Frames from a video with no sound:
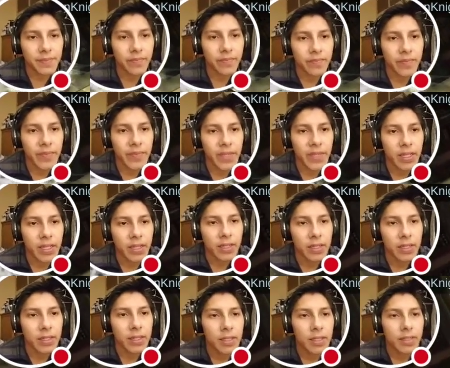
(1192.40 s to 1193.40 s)

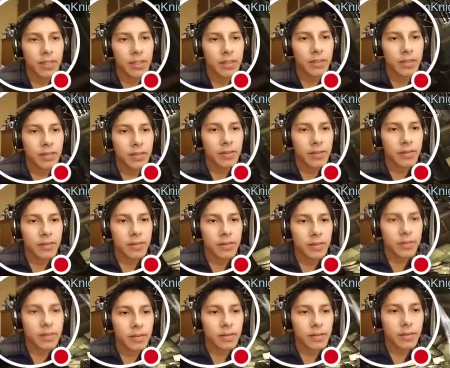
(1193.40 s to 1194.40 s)

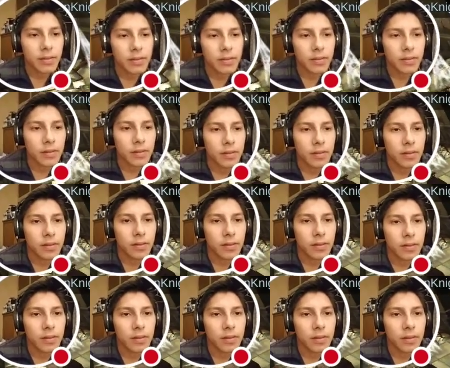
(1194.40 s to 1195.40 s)

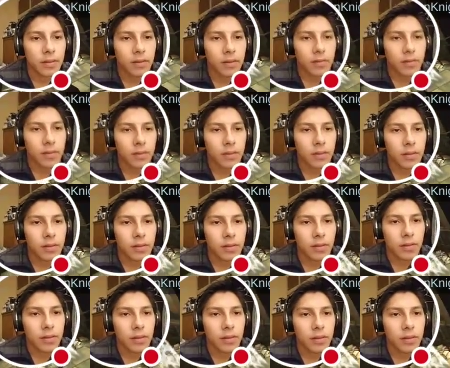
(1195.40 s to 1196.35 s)
(no one is talking)